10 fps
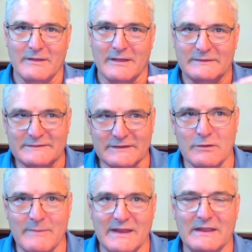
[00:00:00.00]
So
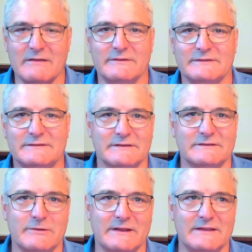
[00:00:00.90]
many of us
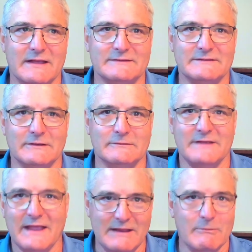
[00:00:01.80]
constrict ourselves.
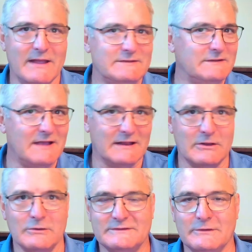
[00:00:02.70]
Anyway, to cut a
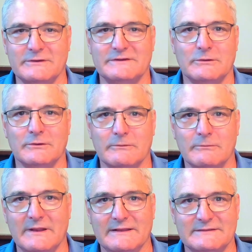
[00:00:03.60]
long story short, a
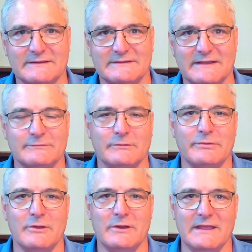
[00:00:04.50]
really successful
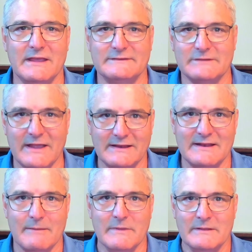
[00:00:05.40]
30 years, I ended
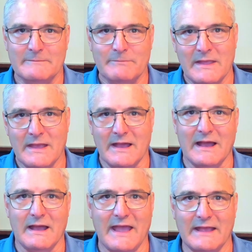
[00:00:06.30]
up
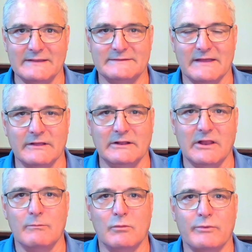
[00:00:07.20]
as the
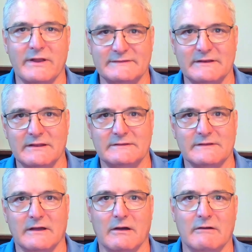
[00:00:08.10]
global president
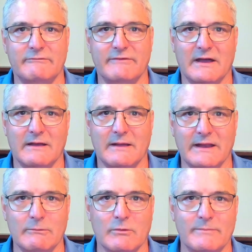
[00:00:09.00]
of
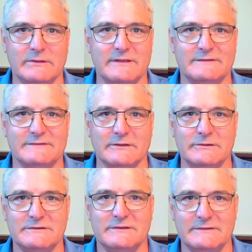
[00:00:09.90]
Honeywell Building
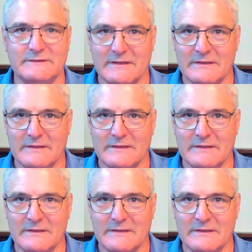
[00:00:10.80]
Solutions.